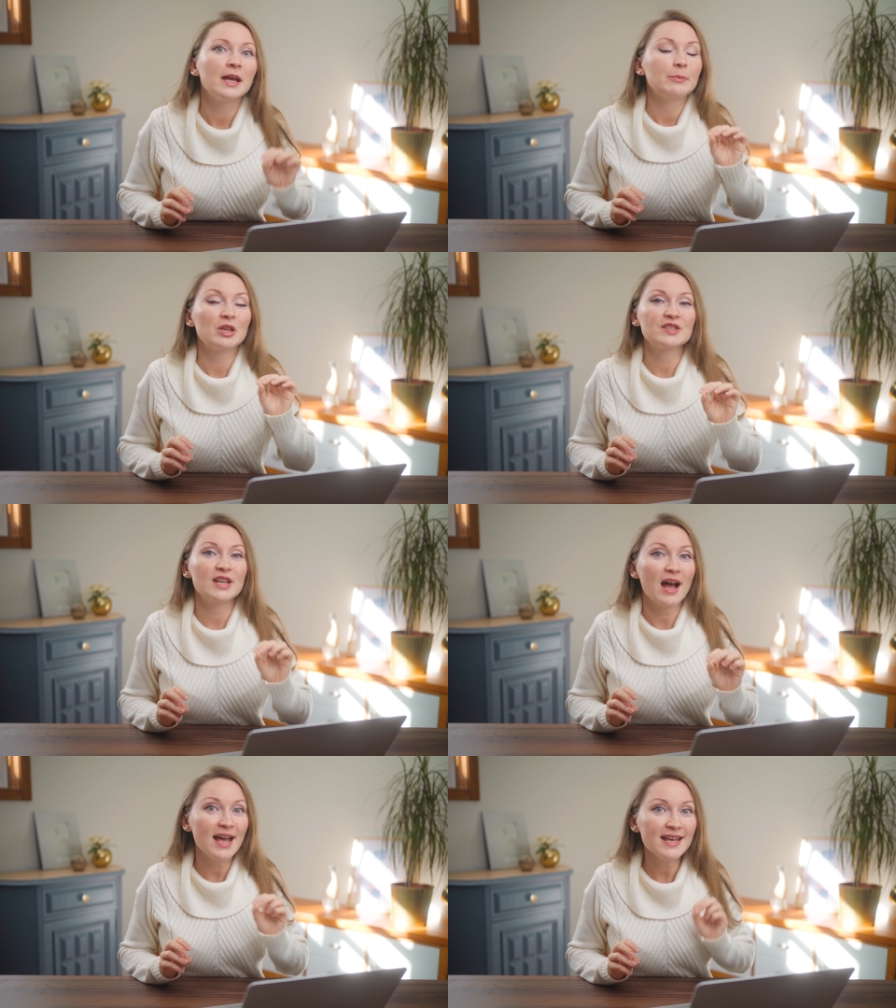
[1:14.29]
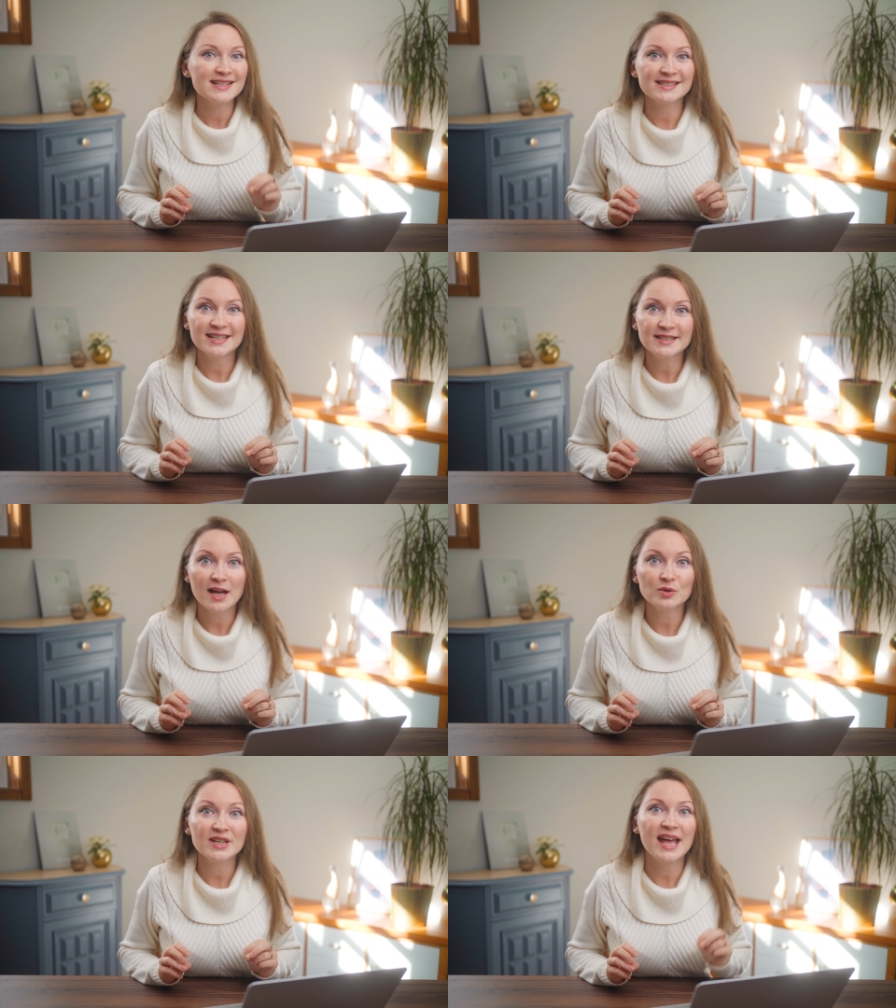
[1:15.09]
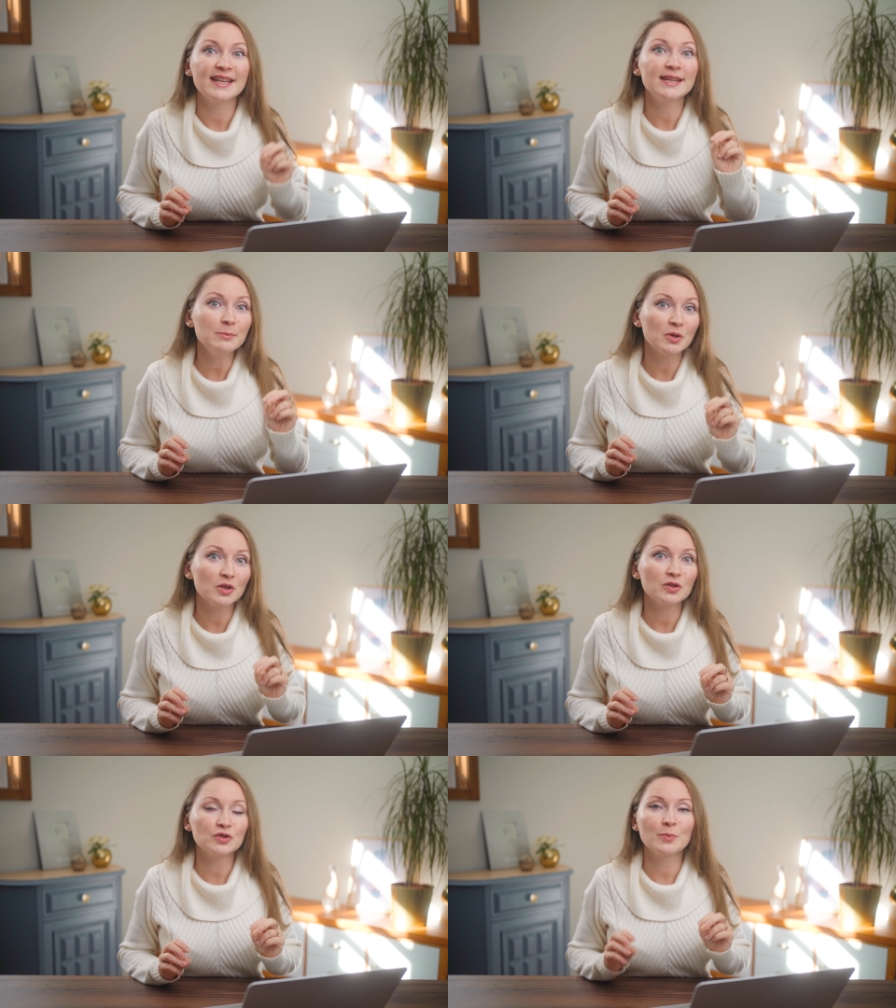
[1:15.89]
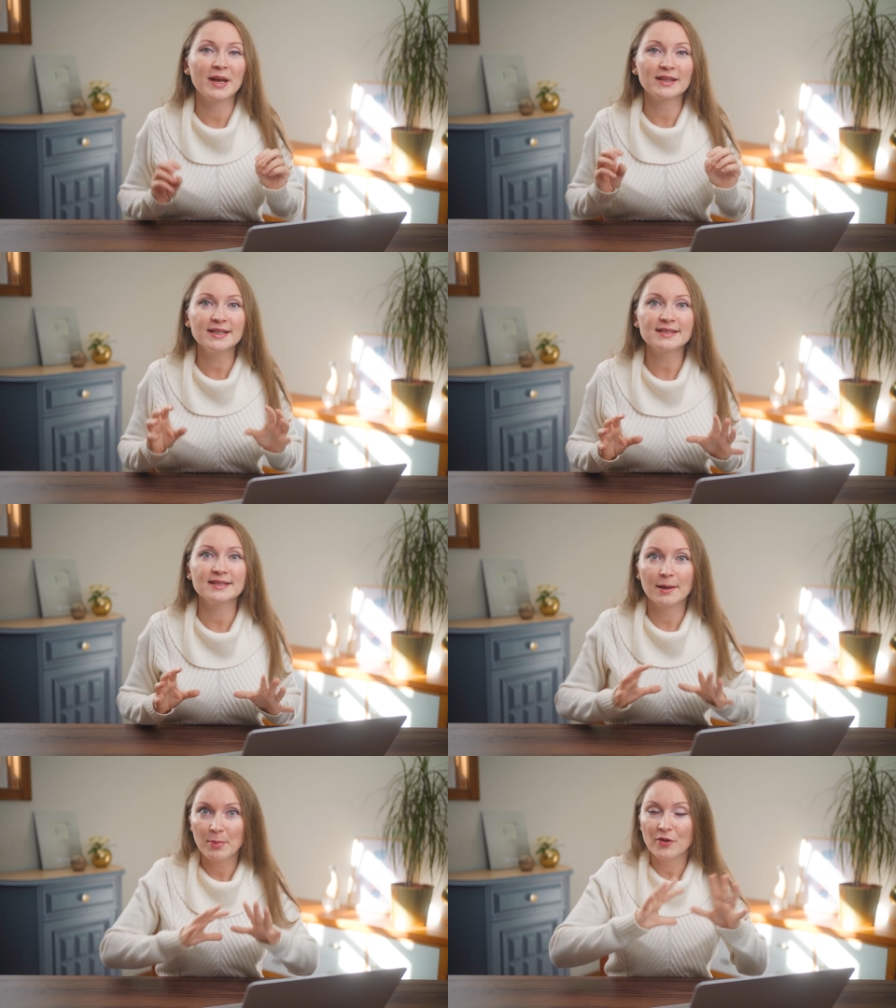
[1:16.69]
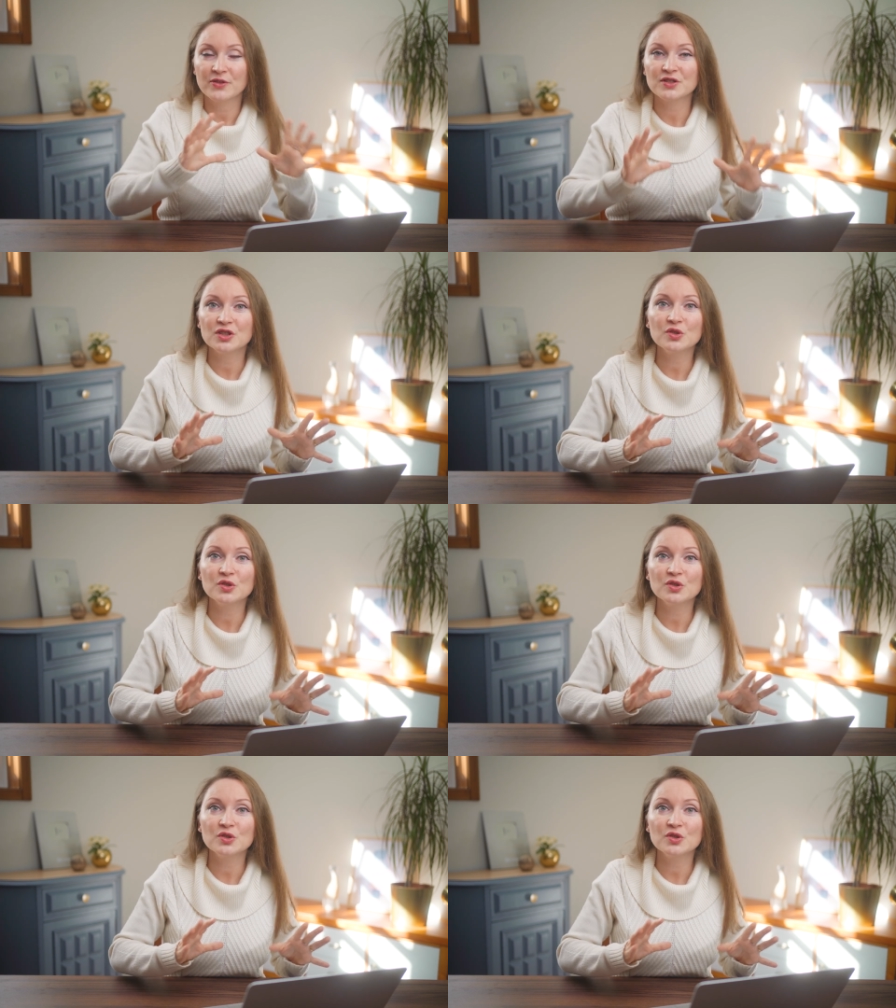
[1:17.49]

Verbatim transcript: Because I sent out an email to my list about this